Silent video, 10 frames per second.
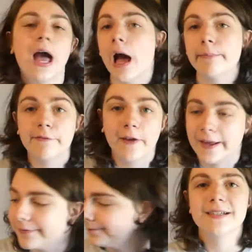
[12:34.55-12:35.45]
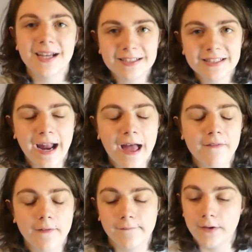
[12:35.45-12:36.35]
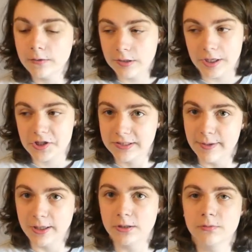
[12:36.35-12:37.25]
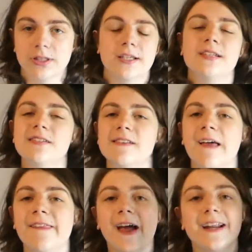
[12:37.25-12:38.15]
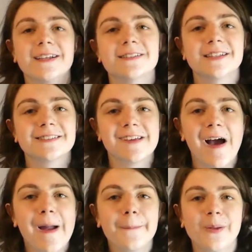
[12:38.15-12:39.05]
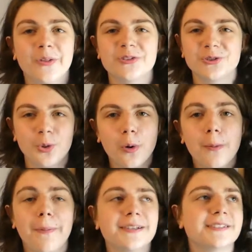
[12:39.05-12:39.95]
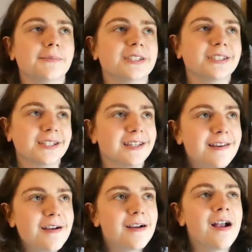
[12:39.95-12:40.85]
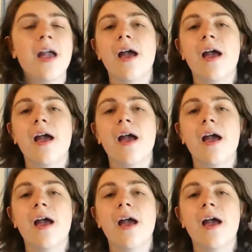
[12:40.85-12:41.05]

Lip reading: I'm a fan. Next, I have a very anticipated release, and that is A Sky Beyond the Storm by Sabaa, Tahir.